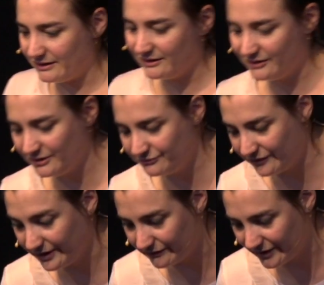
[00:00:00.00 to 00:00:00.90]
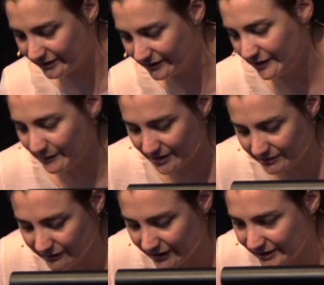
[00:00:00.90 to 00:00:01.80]
So it's very, very great that we can
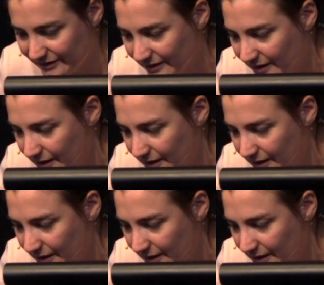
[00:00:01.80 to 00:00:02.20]
do this.